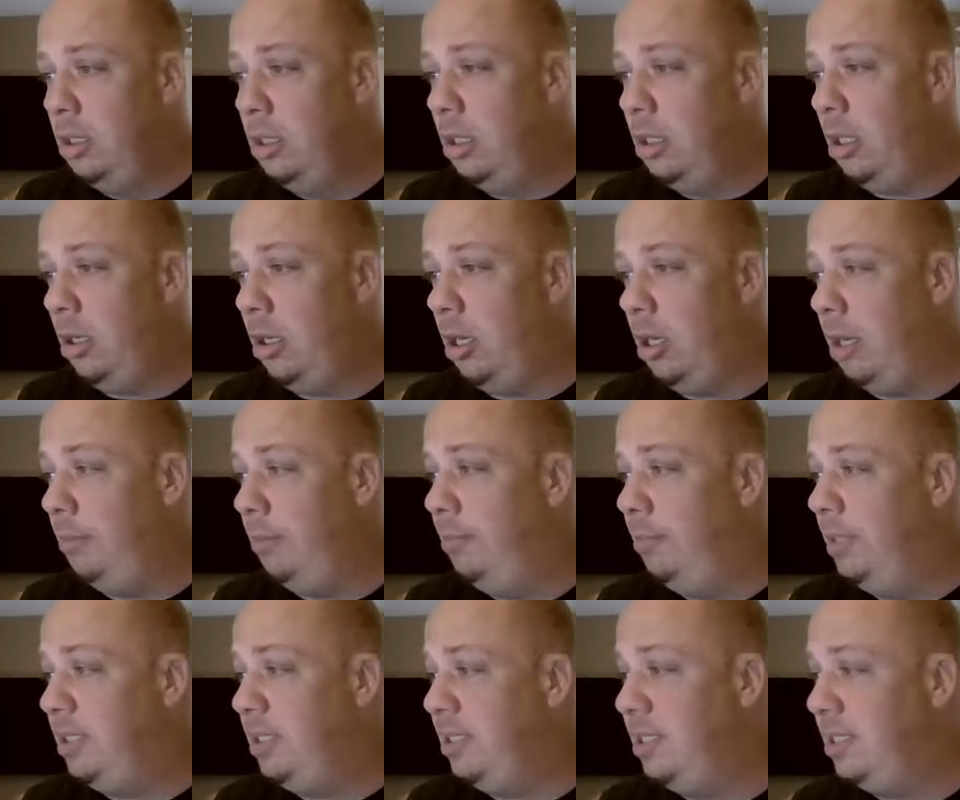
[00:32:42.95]
All right.
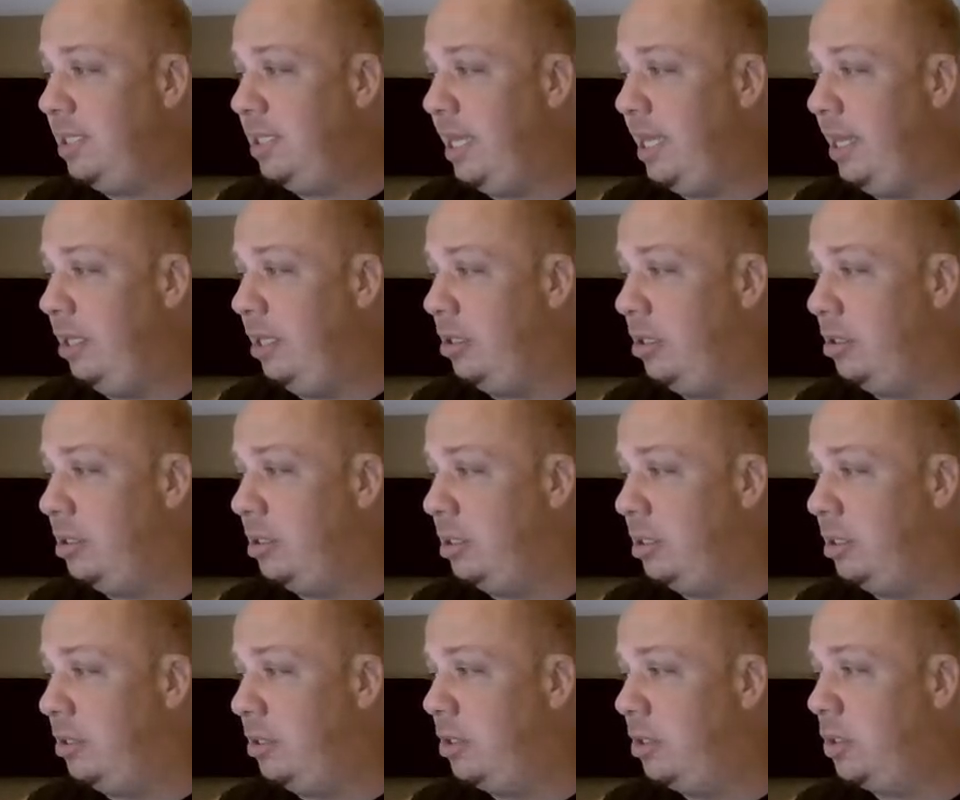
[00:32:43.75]
Mrs.
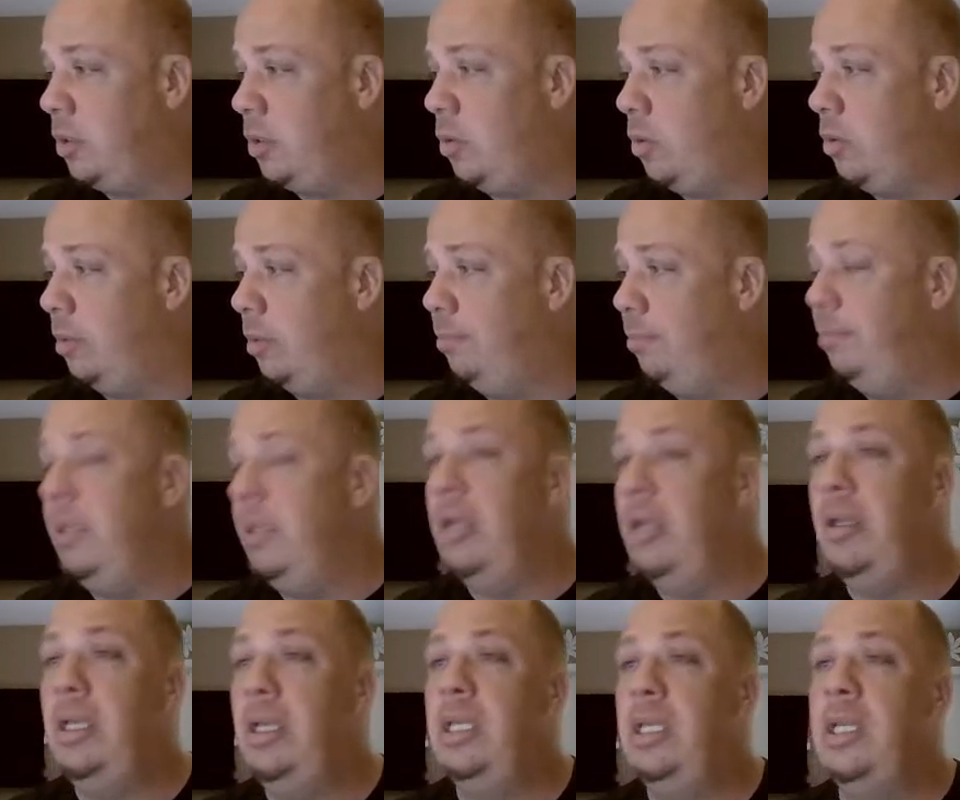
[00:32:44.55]
Anderson sold $1
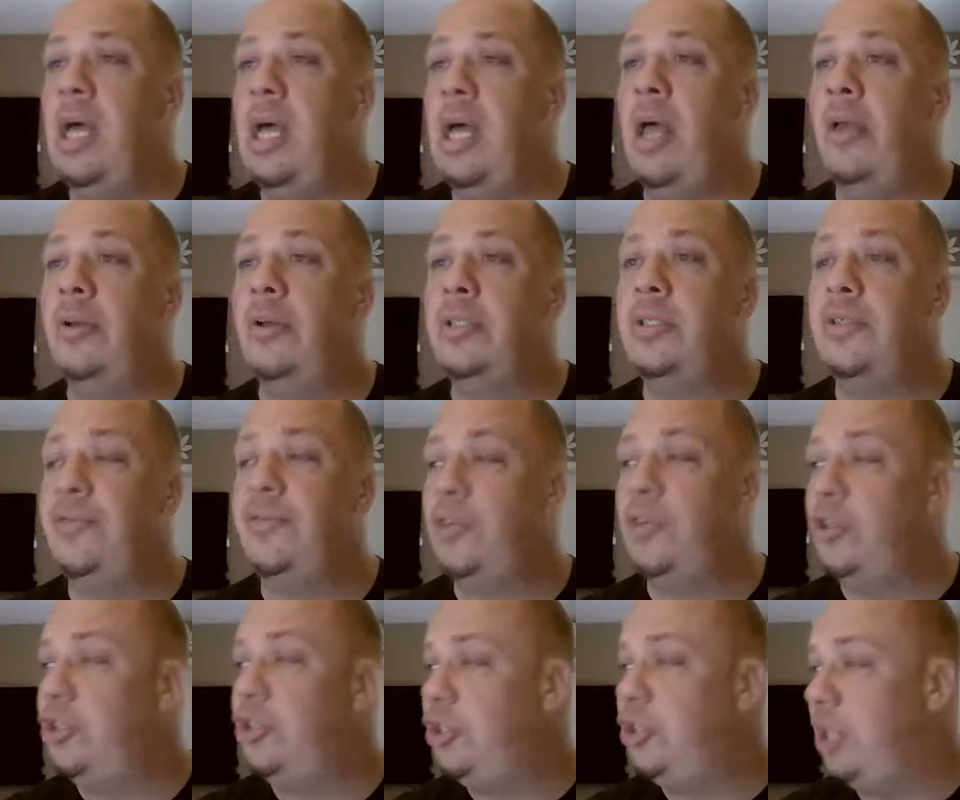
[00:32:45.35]
million of her
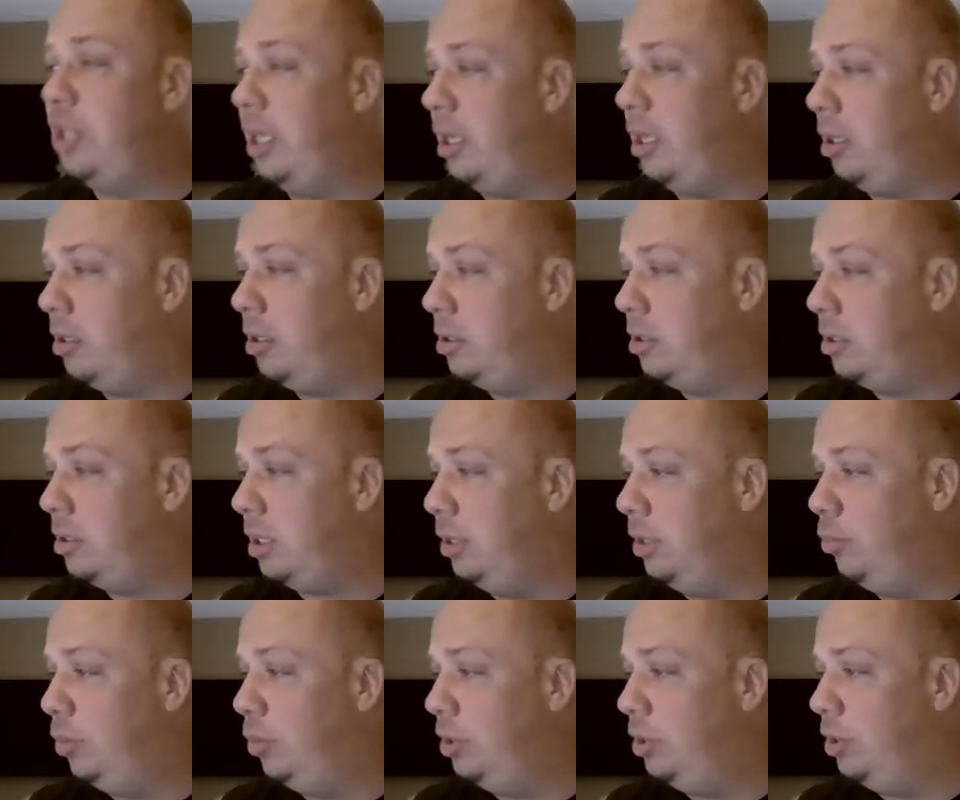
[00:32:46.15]
shares.
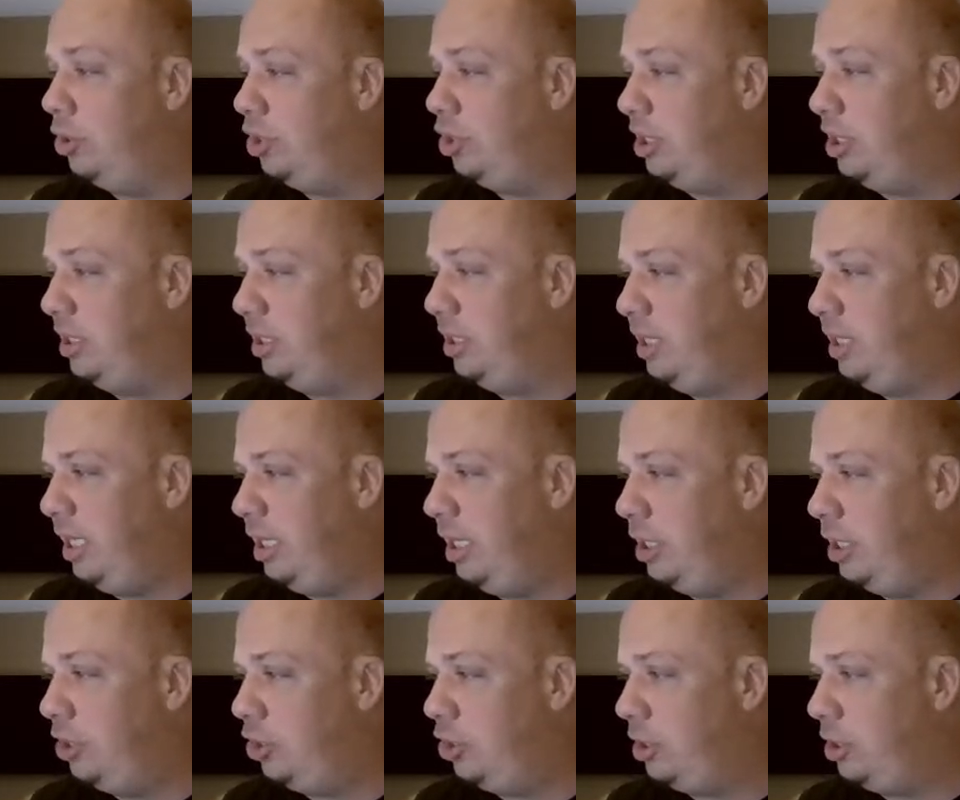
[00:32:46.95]
And when she
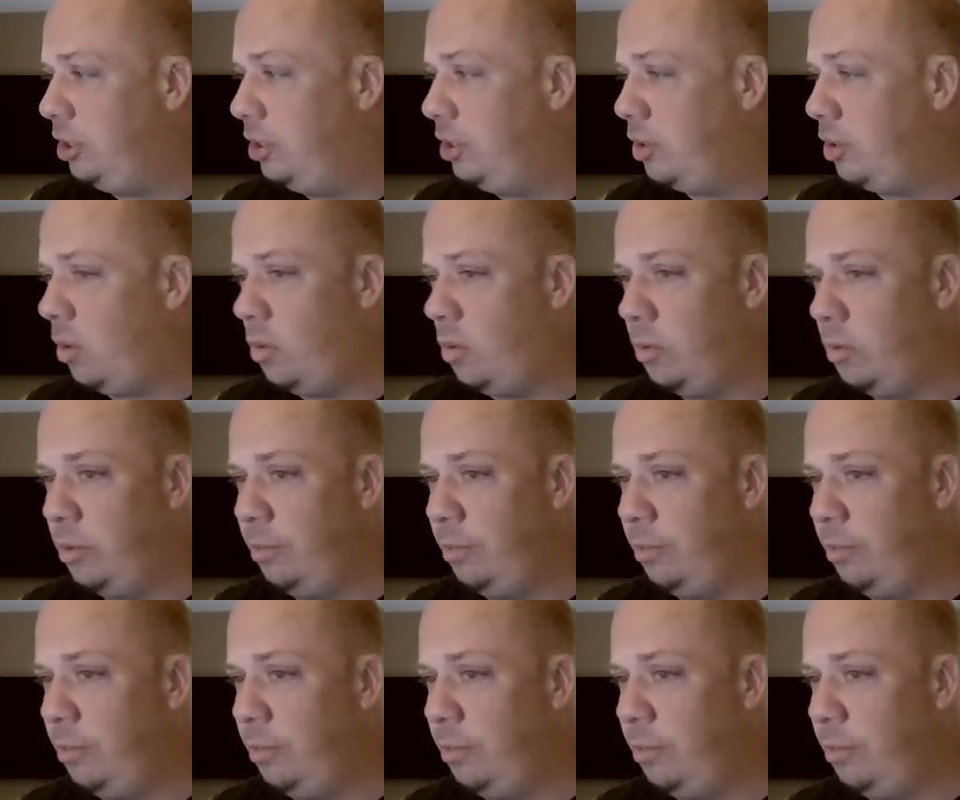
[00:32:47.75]
did, she sold them
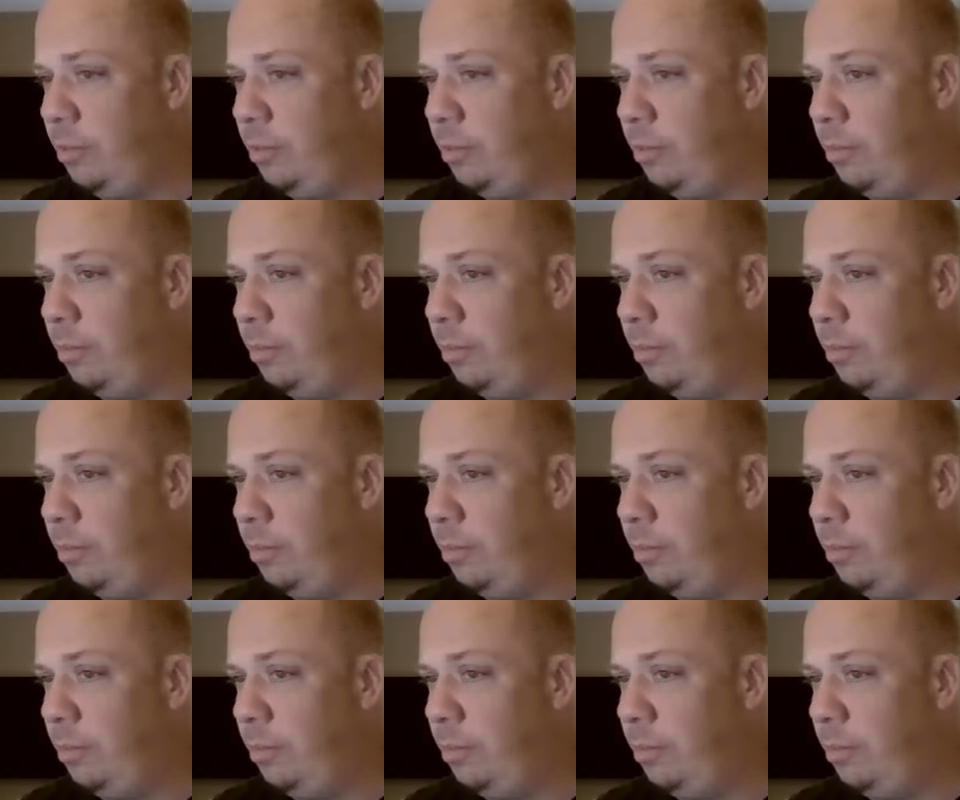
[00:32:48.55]
at